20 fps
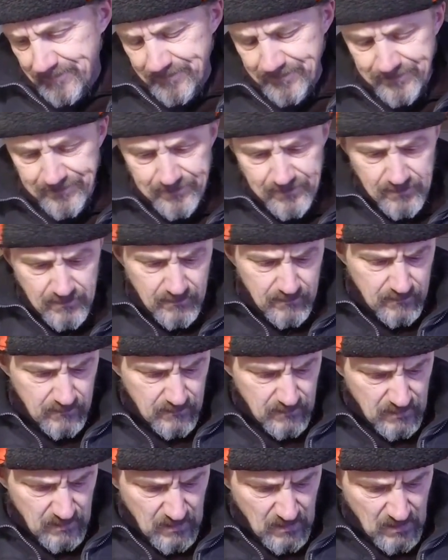
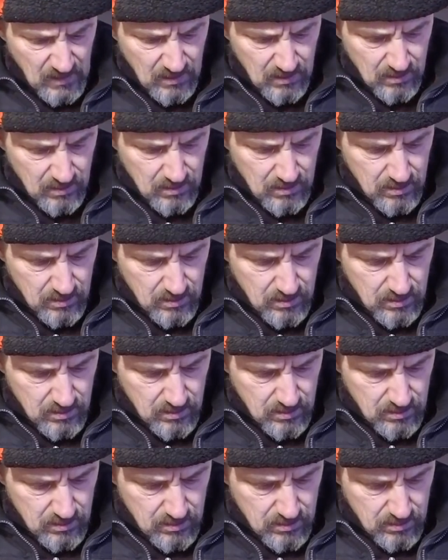
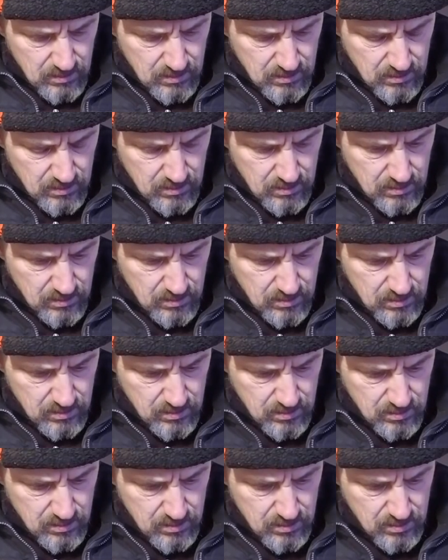
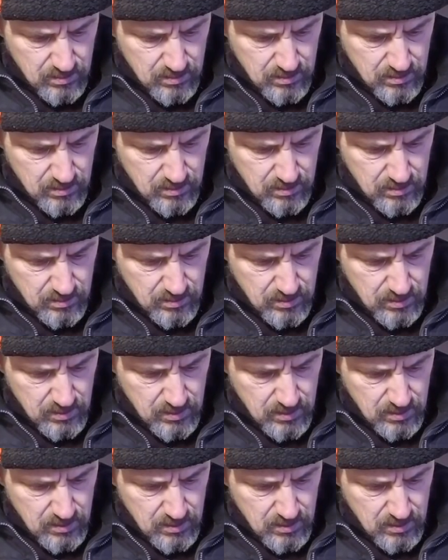(silence)